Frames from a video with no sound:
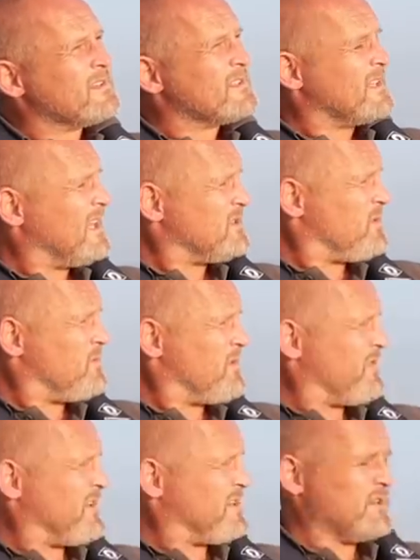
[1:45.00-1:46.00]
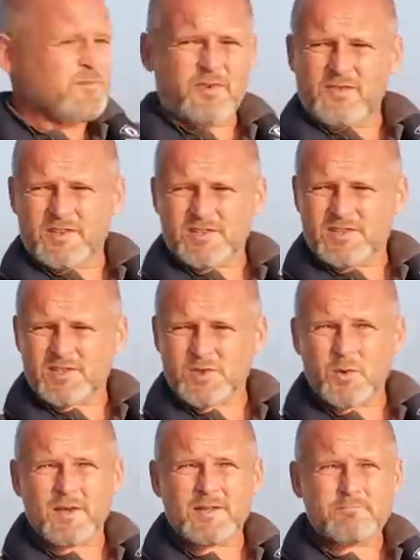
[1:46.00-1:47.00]
So that's what we're fishing. We're fishing
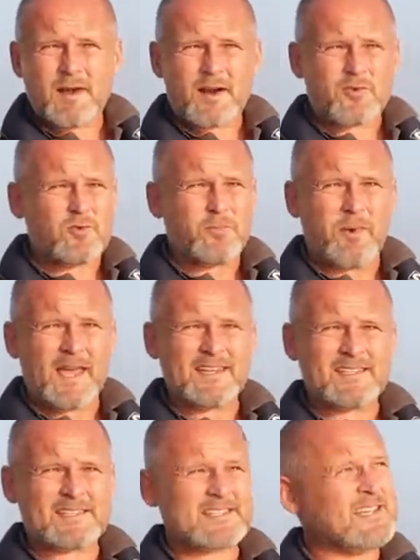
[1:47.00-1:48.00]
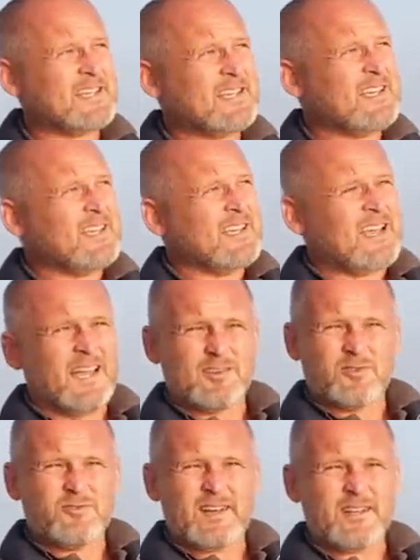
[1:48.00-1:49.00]
squid and mackerel baits, and
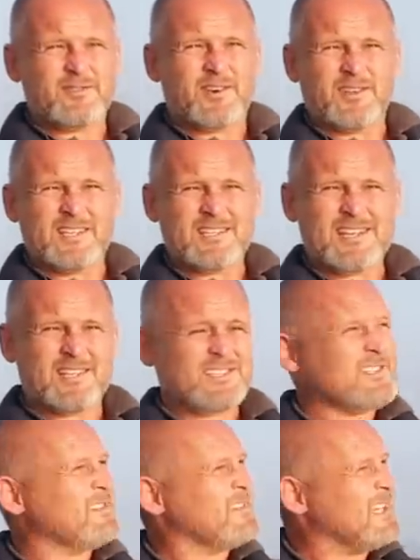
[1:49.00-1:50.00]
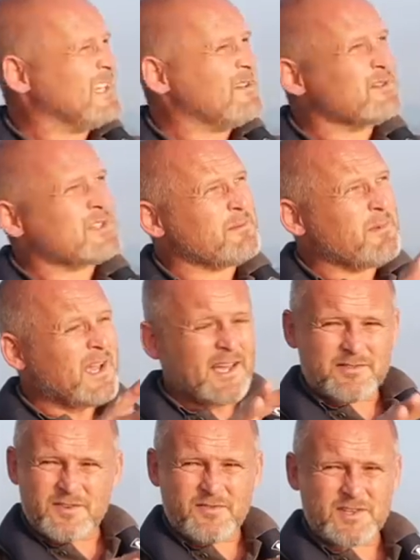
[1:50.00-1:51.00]
already I've got the attention of the eels. I might
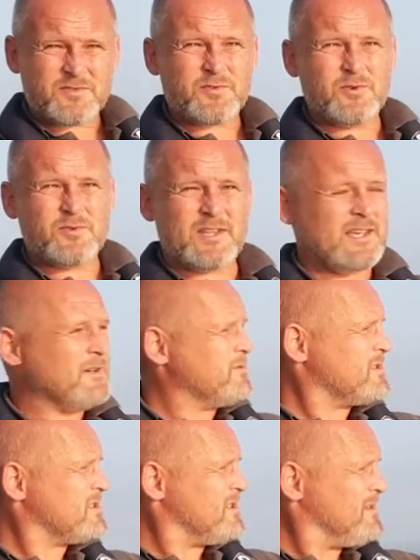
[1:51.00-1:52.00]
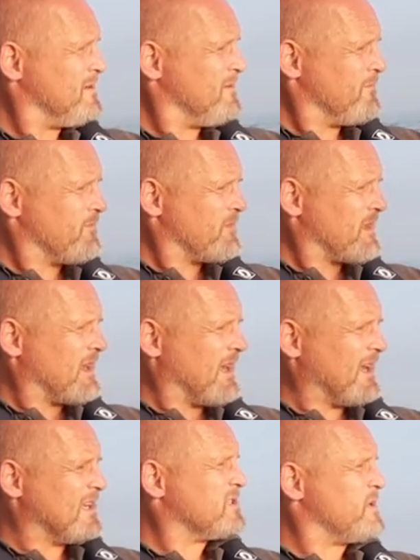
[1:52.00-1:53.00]
have to fish through the eels,
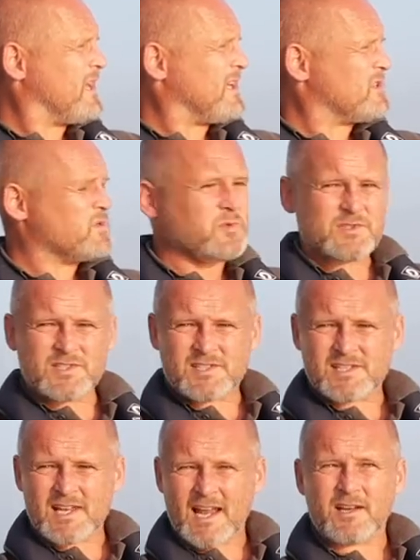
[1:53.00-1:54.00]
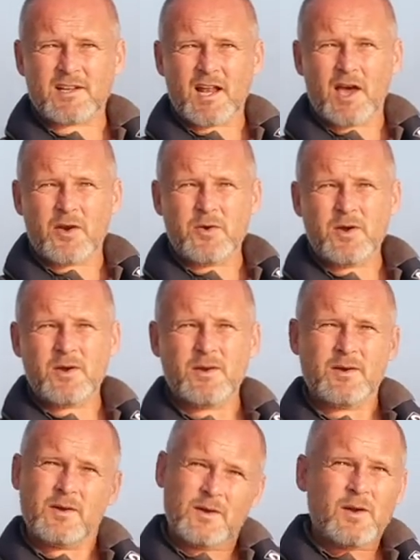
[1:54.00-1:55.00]
and as we get towards the slacker low,
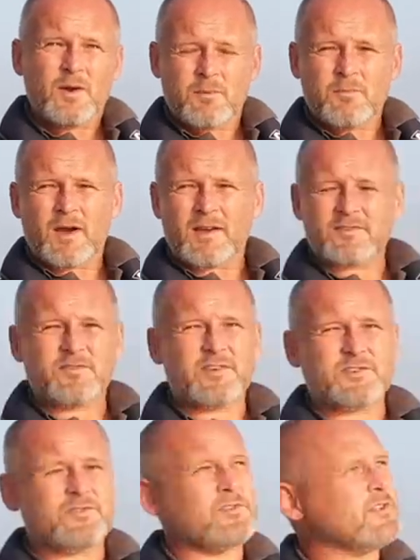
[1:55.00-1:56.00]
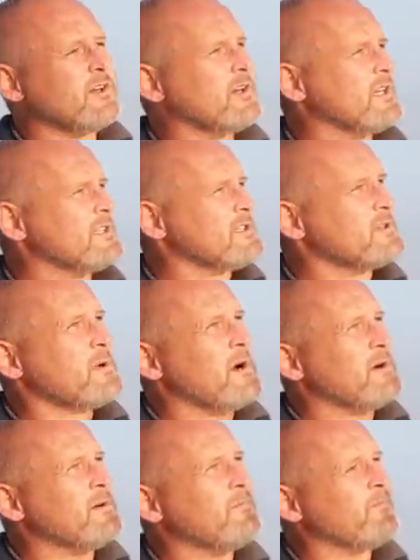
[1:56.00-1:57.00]
I might have to fish through the doggies as
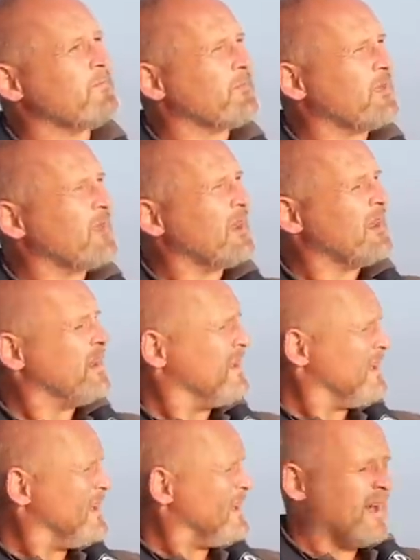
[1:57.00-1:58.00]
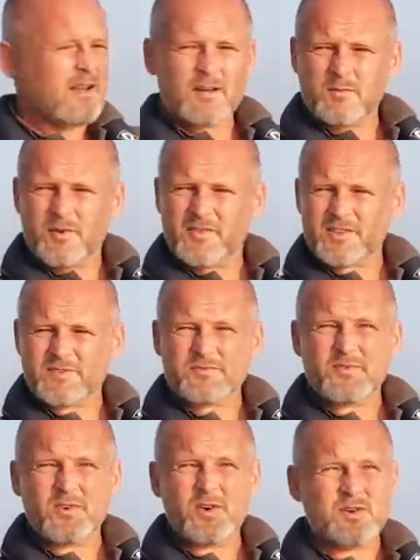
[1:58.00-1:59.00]
well. How long am I fishing
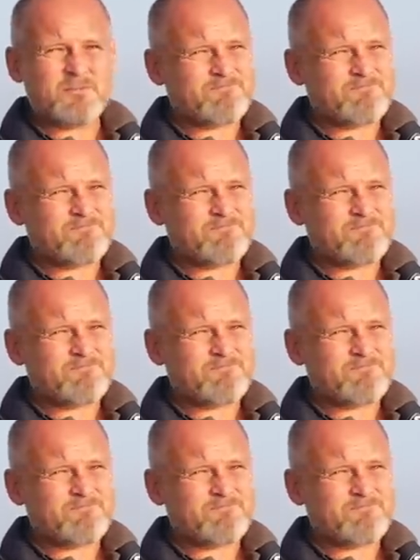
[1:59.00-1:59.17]
for?